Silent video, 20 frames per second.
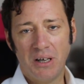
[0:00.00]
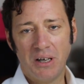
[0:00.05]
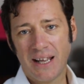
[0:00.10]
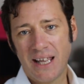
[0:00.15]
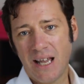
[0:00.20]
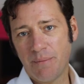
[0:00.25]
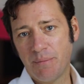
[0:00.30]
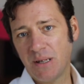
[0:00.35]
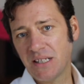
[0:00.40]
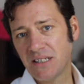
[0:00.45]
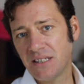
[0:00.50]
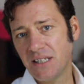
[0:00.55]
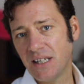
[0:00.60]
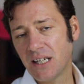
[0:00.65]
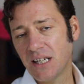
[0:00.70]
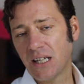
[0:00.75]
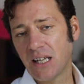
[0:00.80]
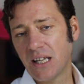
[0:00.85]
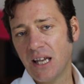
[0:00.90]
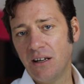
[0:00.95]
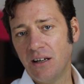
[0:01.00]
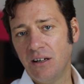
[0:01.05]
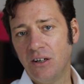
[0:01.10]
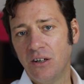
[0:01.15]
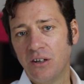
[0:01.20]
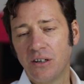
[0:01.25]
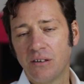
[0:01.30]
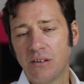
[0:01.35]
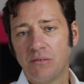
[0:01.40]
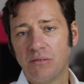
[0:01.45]
Like habits, they can
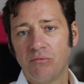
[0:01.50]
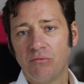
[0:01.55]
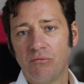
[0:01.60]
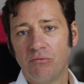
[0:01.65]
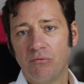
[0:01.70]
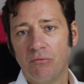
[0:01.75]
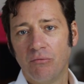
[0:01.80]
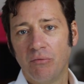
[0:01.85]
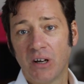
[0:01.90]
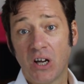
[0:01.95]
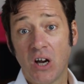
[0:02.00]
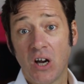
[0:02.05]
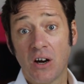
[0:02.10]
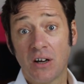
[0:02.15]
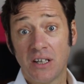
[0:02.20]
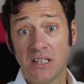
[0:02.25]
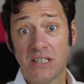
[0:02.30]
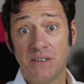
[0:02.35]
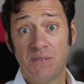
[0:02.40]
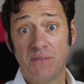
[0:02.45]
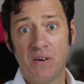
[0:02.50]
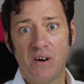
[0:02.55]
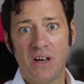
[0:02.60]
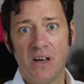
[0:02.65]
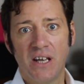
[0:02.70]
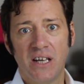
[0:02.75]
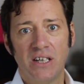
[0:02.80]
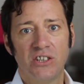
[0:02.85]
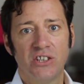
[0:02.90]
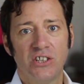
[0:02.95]
get learned regardless of
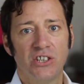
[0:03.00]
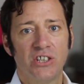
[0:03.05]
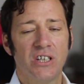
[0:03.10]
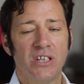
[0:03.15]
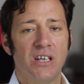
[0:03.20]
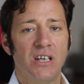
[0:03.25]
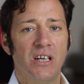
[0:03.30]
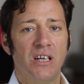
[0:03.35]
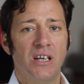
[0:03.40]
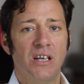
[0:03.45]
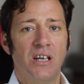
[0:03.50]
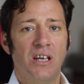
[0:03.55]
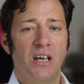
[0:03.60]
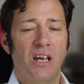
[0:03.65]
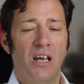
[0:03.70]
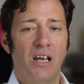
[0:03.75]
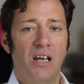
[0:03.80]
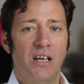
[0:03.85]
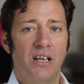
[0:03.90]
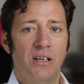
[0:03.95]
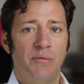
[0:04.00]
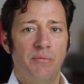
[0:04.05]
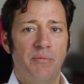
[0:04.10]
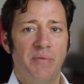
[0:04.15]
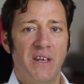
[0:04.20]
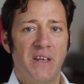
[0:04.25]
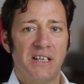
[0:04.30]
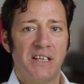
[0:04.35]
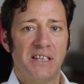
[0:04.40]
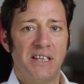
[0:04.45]
your age.
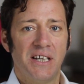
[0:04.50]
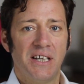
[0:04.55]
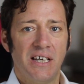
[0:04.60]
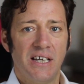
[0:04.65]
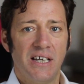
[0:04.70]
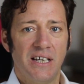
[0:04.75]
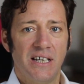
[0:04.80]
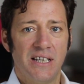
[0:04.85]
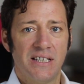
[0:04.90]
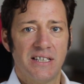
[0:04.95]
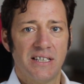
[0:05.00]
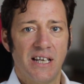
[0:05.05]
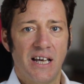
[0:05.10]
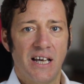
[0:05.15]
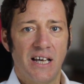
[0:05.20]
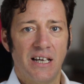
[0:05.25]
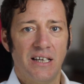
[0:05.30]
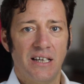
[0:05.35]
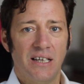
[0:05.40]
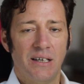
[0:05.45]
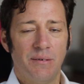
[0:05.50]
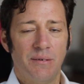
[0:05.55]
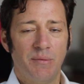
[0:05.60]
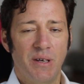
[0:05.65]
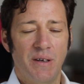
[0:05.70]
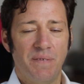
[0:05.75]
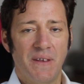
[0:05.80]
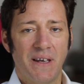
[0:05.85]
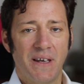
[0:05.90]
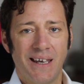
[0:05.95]
The idea is that
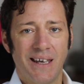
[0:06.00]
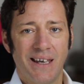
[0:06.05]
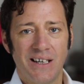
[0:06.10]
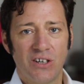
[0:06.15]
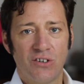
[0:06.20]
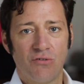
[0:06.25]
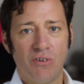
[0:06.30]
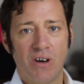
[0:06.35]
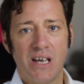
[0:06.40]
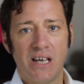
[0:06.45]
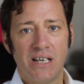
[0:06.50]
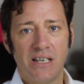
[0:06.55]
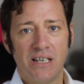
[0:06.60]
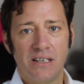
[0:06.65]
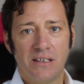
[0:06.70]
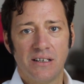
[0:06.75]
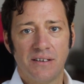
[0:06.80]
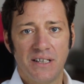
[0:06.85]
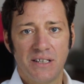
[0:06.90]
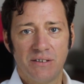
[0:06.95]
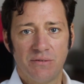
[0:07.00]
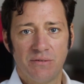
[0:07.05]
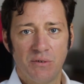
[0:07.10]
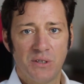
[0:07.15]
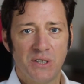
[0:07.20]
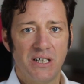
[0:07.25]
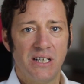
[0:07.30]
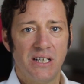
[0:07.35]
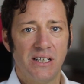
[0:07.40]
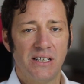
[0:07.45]
if they get ingrained, these
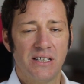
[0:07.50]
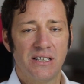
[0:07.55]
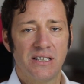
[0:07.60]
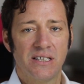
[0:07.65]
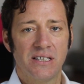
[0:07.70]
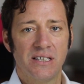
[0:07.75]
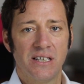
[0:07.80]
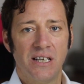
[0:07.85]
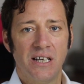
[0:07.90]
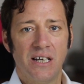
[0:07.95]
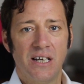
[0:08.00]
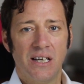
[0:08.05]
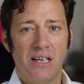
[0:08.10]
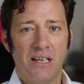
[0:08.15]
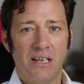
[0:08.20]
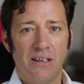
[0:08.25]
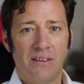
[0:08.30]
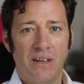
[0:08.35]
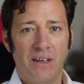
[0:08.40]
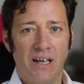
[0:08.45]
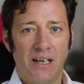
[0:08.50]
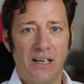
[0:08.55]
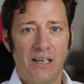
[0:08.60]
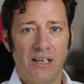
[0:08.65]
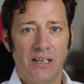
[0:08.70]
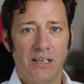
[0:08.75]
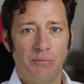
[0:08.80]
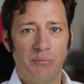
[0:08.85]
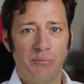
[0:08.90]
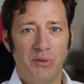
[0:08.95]
routines,
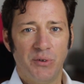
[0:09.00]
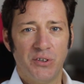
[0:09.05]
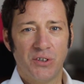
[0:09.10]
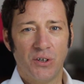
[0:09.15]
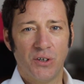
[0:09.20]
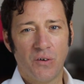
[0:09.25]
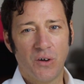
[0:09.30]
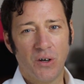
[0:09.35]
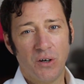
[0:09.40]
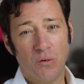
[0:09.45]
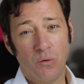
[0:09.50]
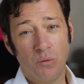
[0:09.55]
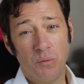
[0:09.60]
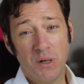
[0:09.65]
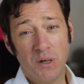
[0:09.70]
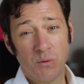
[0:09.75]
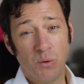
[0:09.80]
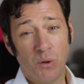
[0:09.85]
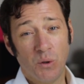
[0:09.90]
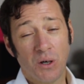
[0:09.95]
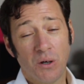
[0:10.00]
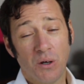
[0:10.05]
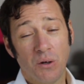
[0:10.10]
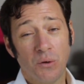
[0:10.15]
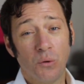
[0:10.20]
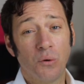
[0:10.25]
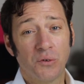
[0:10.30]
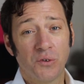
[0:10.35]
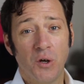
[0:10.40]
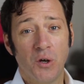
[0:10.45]
that you sort of can almost
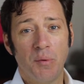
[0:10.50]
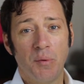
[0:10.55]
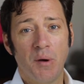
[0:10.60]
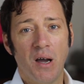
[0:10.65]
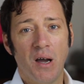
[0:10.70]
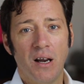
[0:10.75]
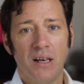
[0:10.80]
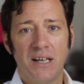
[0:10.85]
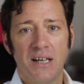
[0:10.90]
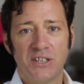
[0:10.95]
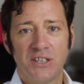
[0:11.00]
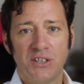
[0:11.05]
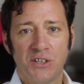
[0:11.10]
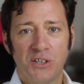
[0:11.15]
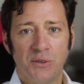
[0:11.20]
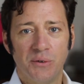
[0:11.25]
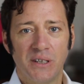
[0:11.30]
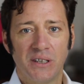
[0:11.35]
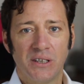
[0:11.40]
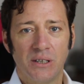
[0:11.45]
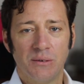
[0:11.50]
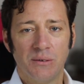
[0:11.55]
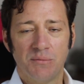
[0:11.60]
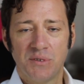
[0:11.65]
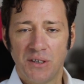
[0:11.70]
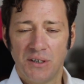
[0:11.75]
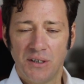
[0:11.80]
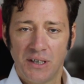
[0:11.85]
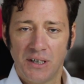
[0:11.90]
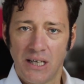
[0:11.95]
work on autopilot as you're doing
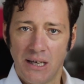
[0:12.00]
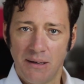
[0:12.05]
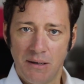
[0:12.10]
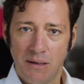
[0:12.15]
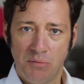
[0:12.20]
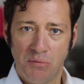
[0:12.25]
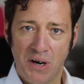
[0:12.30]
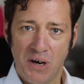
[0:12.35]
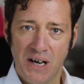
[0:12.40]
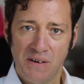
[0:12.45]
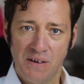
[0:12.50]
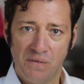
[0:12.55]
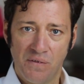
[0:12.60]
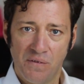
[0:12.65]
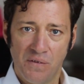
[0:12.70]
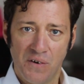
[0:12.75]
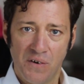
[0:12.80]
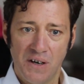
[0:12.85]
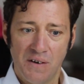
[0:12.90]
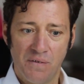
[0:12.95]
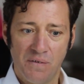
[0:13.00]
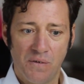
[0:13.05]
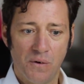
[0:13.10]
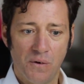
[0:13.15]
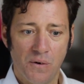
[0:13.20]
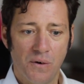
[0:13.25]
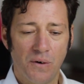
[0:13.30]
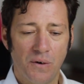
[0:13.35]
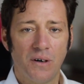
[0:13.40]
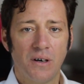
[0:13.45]
them, so you can keep your brain free
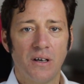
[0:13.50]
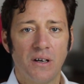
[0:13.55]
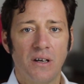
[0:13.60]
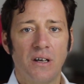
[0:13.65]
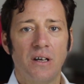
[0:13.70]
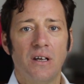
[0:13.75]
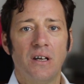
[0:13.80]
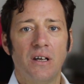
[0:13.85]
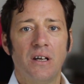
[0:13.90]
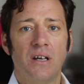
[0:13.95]
for